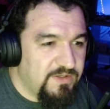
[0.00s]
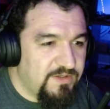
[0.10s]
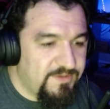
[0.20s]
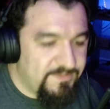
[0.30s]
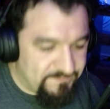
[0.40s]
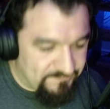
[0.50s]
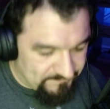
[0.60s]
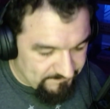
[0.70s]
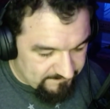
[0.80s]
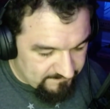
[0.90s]

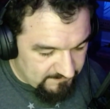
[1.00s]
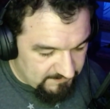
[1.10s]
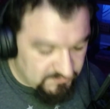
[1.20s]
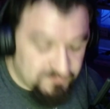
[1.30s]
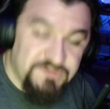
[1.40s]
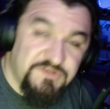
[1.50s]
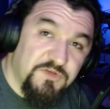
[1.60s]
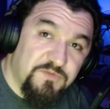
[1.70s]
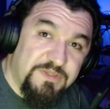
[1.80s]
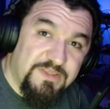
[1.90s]
So she
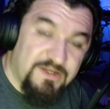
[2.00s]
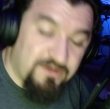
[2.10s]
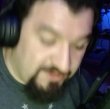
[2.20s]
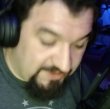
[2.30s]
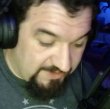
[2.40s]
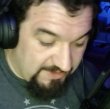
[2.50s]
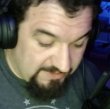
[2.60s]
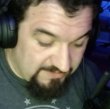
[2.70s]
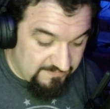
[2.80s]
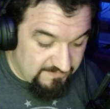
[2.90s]
took me there,
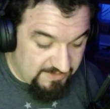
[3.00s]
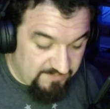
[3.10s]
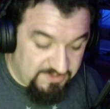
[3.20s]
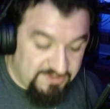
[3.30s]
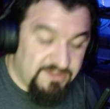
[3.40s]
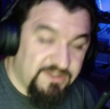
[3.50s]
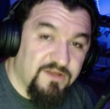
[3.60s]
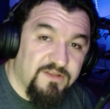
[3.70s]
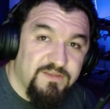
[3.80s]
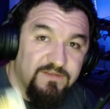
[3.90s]
and I immediately
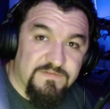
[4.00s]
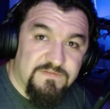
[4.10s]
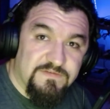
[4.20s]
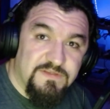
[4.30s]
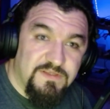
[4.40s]
got this.